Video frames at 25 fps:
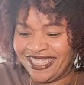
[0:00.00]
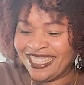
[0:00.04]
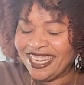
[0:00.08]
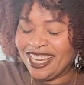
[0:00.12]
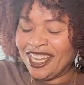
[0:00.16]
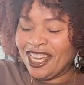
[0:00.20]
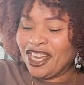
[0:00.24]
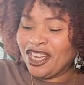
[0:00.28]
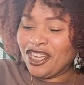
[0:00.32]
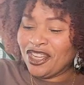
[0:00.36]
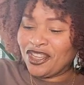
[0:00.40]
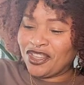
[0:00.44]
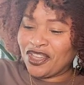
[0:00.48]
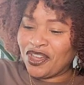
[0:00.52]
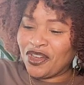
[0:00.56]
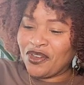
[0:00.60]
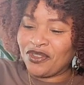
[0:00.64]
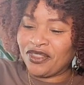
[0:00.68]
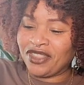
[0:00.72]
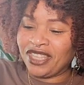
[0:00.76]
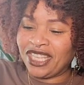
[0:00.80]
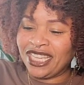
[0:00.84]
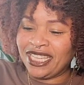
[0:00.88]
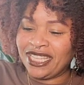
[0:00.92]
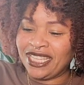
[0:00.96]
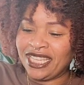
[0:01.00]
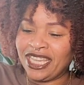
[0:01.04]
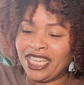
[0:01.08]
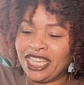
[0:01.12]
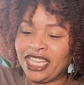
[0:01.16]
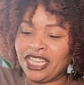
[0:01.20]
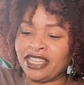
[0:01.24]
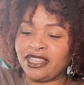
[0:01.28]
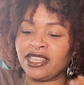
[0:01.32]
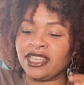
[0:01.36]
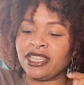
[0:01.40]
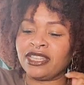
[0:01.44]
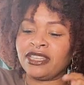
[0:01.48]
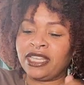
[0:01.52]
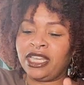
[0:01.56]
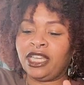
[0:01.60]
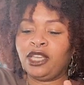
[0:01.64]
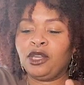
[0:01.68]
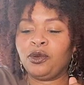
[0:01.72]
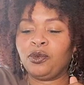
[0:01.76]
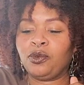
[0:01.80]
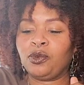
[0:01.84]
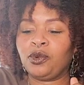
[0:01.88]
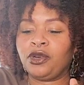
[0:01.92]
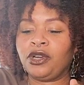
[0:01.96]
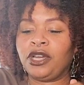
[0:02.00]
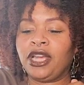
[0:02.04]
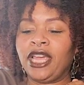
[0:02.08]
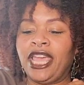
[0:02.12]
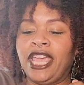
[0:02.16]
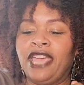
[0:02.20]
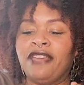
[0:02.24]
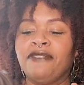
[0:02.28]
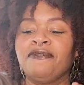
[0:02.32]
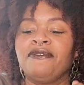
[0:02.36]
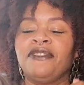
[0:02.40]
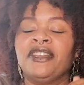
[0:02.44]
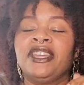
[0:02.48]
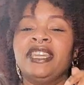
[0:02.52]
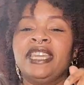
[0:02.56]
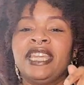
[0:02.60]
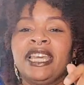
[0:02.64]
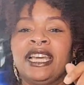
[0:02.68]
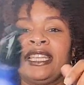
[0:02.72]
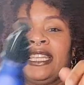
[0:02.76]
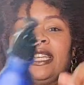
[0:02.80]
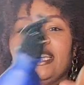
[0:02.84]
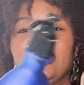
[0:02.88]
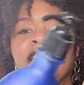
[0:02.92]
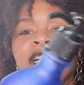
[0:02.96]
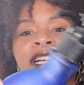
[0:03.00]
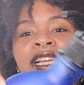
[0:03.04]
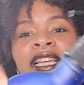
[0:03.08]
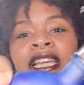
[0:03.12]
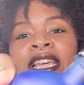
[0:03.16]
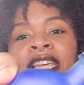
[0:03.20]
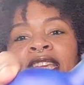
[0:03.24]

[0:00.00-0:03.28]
So, this is the cedarwood and vanilla. Again,